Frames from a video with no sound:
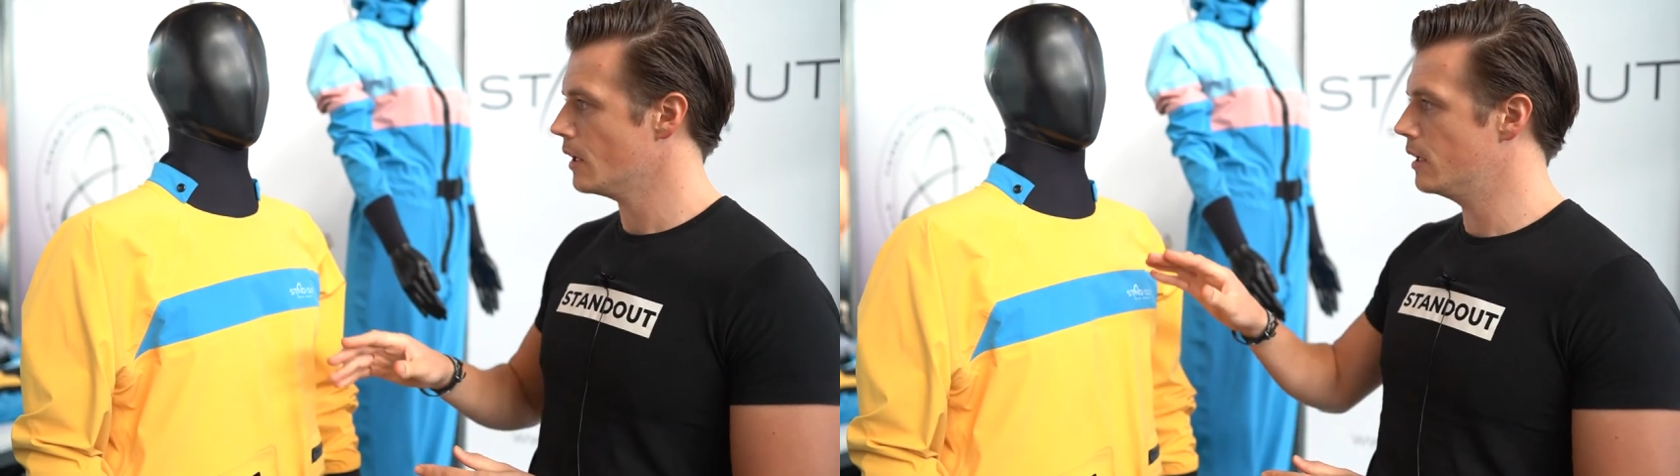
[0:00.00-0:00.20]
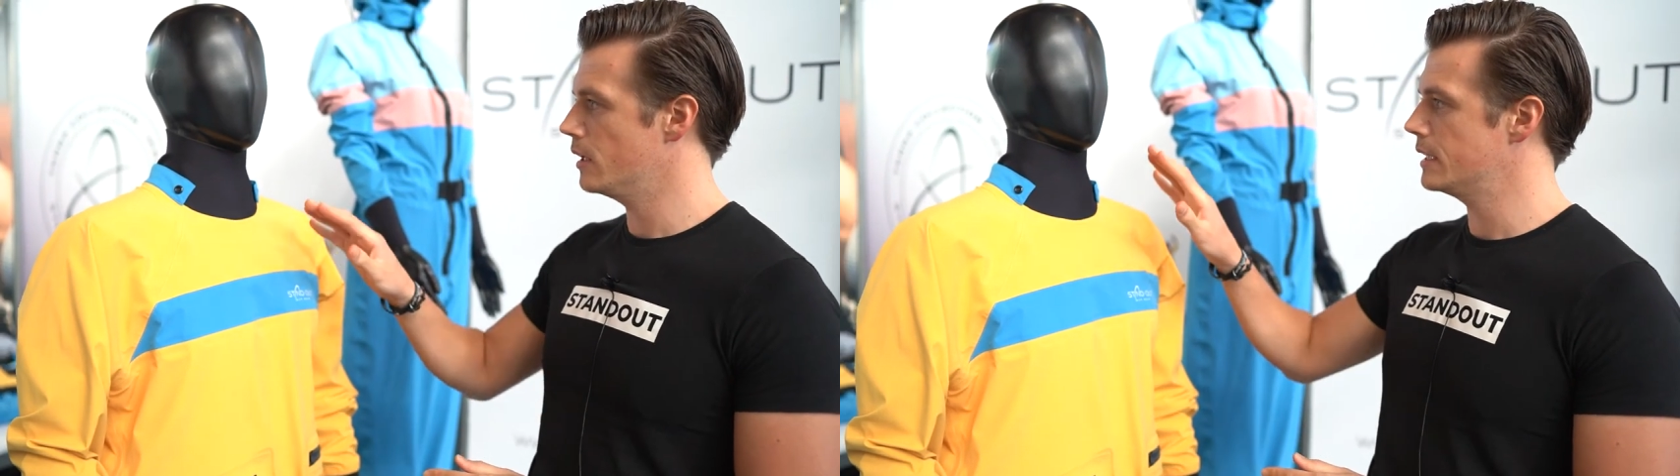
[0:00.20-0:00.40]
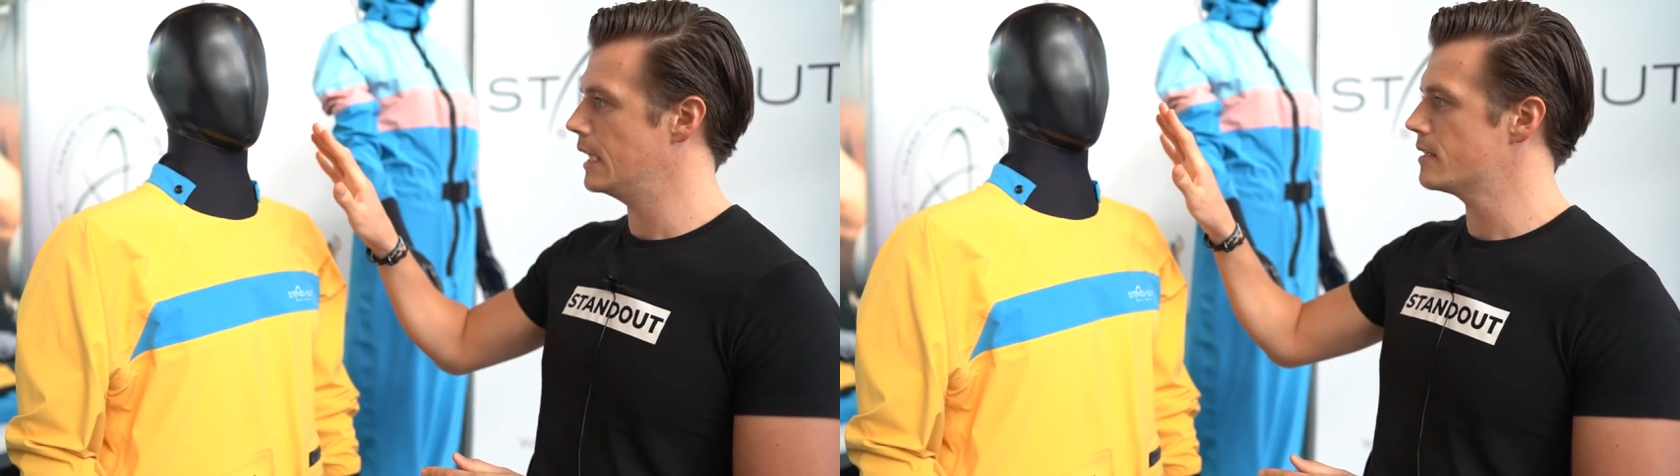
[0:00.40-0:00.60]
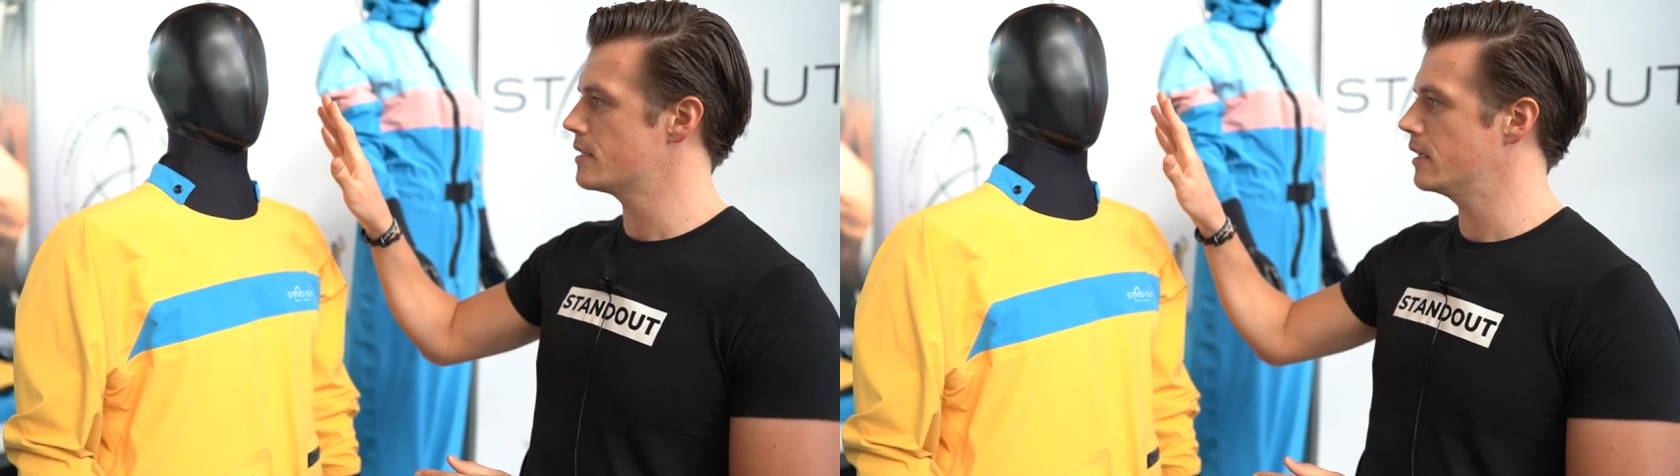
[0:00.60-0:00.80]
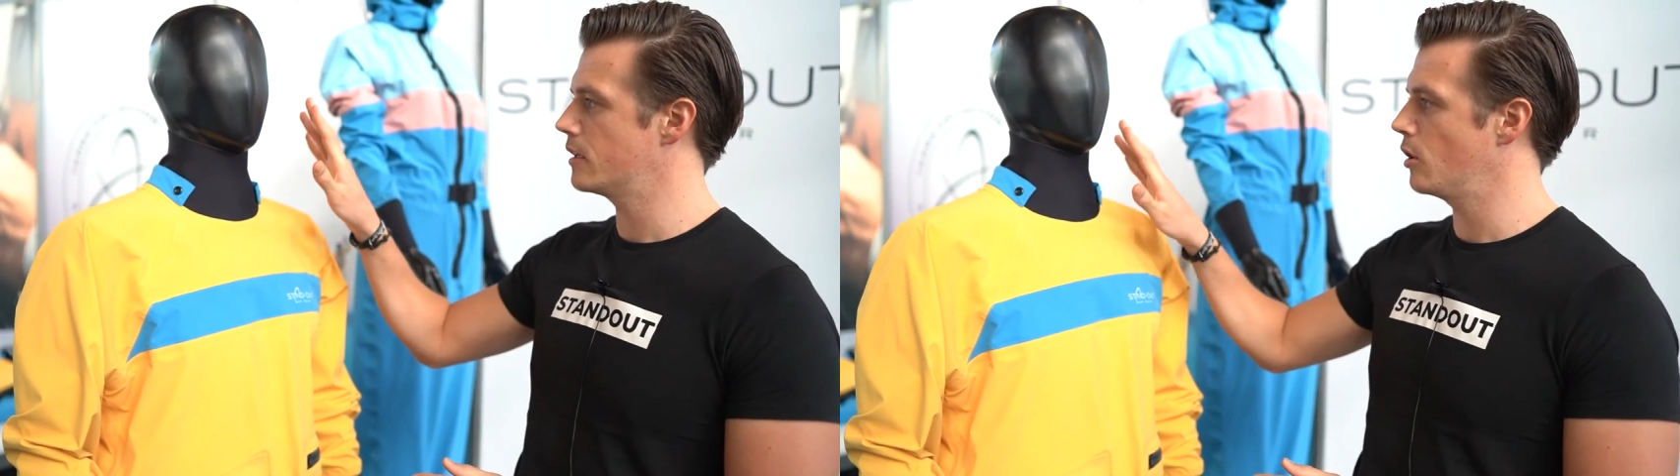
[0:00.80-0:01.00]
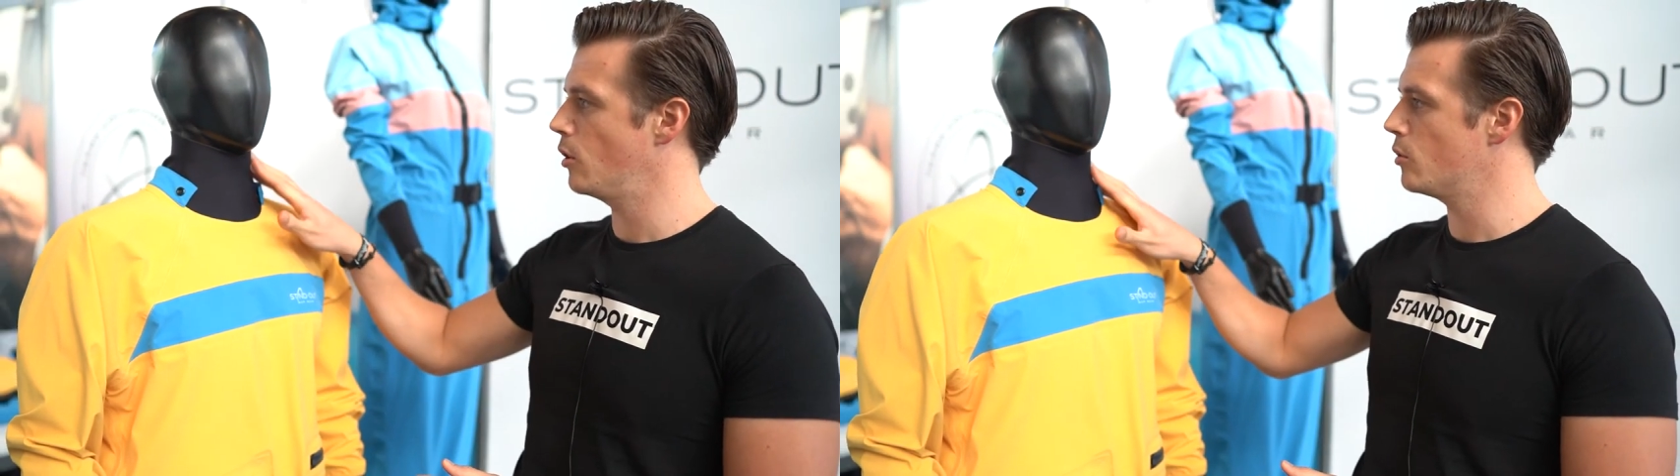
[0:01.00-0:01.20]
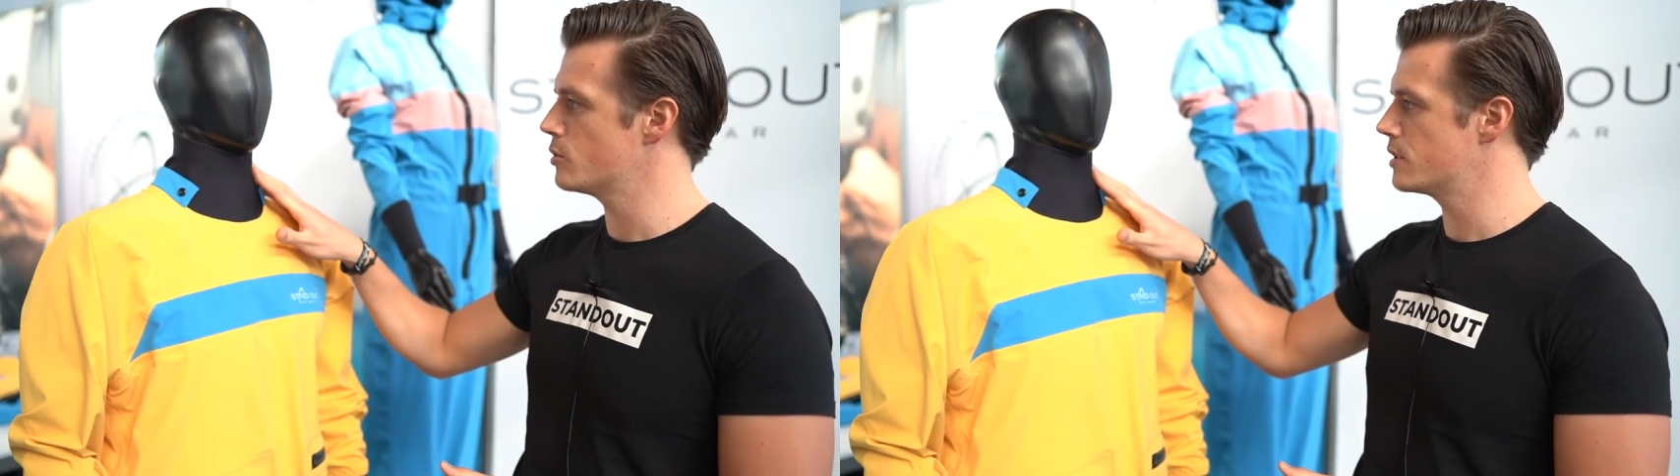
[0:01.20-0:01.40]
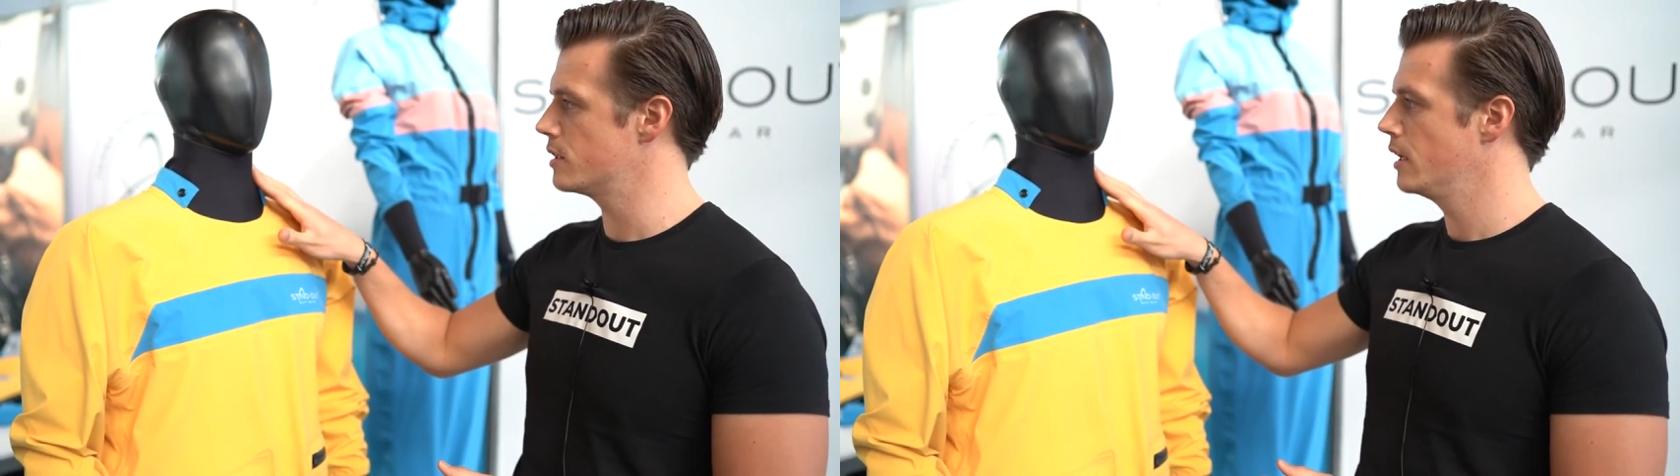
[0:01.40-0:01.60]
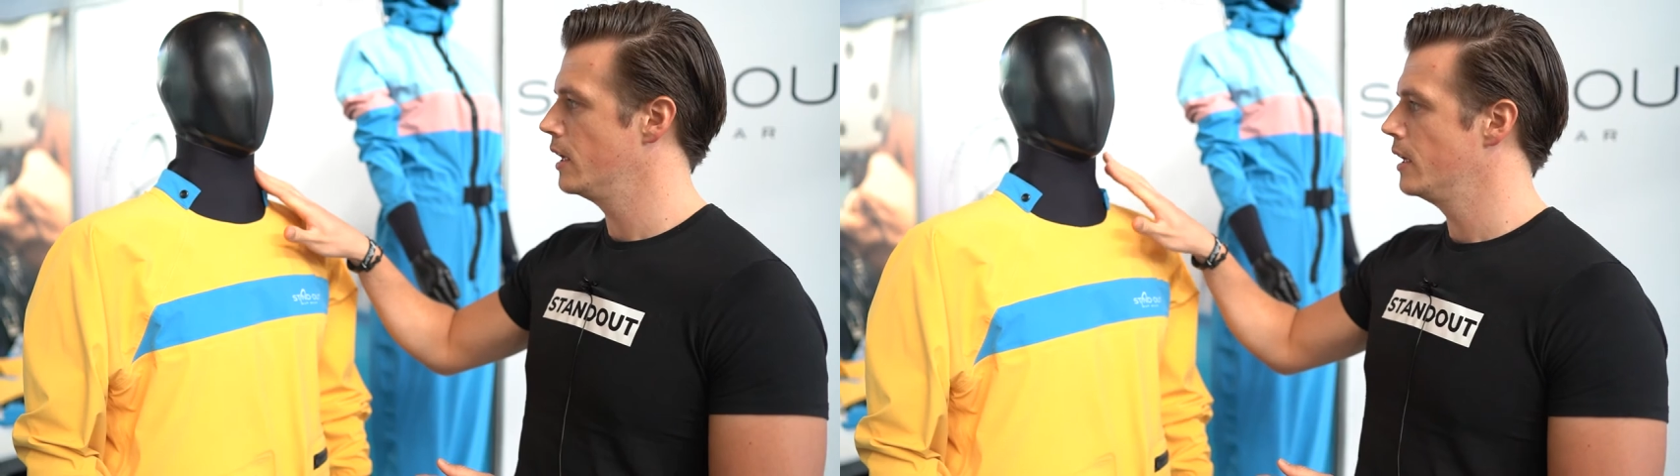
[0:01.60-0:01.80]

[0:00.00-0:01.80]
Uh, it has a closed